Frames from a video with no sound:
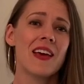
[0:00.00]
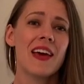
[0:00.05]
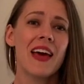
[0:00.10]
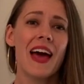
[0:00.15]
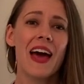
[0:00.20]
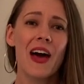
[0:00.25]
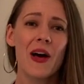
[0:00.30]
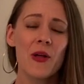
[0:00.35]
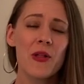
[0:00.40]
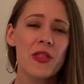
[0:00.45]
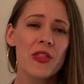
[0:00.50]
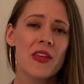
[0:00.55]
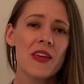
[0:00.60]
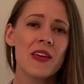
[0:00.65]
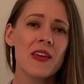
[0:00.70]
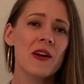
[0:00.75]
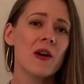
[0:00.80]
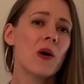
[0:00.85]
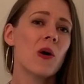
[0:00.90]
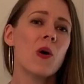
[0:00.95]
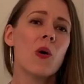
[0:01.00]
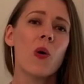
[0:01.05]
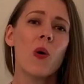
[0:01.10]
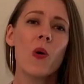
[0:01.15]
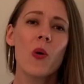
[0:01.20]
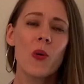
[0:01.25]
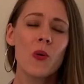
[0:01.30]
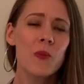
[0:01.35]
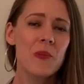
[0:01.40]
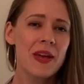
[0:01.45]
healthy,
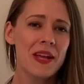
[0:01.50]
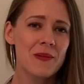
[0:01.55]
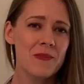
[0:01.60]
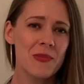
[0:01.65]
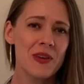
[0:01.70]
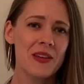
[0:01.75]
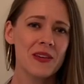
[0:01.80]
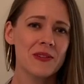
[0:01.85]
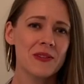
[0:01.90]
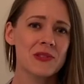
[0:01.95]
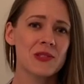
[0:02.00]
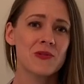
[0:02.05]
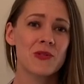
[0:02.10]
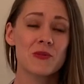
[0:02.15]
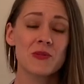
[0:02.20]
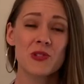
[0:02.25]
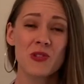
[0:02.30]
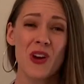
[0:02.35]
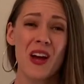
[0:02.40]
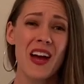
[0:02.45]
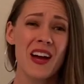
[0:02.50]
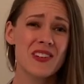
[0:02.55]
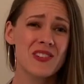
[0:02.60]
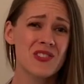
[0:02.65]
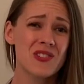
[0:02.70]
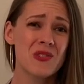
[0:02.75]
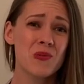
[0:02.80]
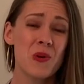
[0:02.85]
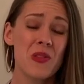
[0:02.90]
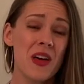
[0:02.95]
homemade meals from
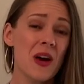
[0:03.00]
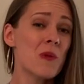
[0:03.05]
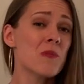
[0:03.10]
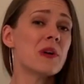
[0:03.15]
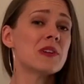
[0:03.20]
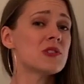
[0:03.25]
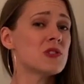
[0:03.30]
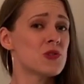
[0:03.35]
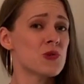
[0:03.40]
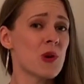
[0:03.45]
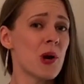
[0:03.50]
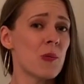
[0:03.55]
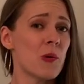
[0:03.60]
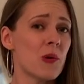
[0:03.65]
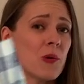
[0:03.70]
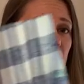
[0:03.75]
scratch without much trouble.